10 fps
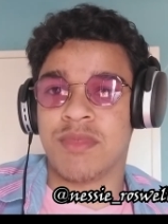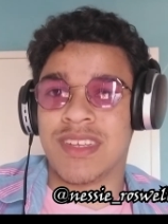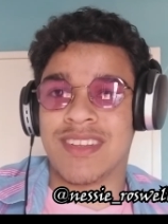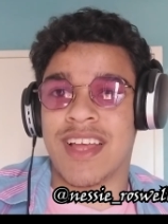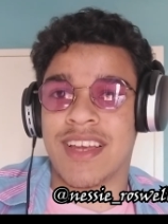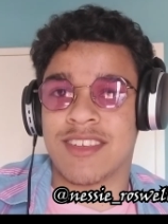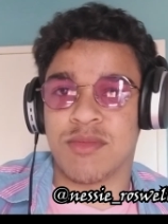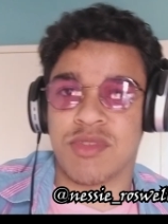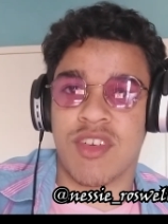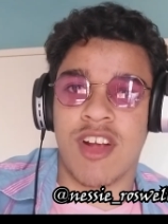Please like,
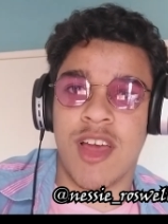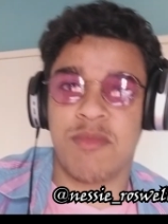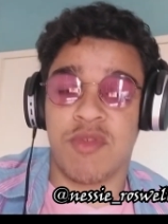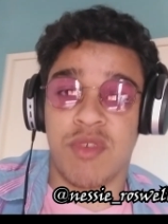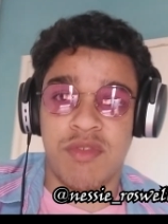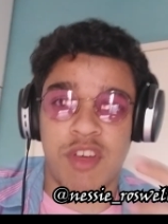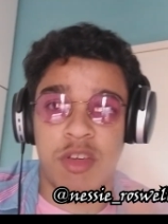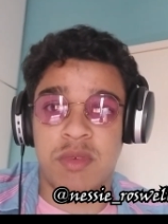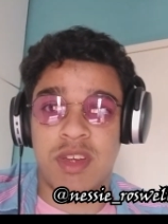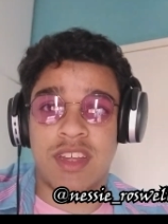subscribe. If you want to
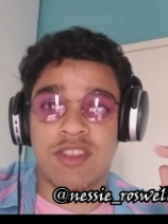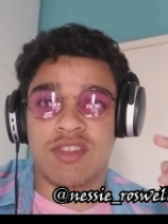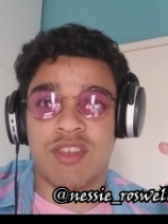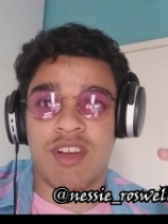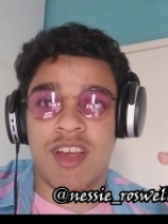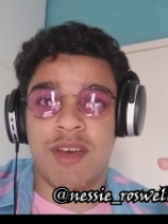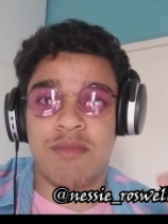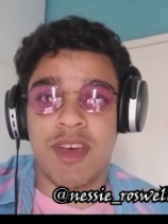follow me on Instagram,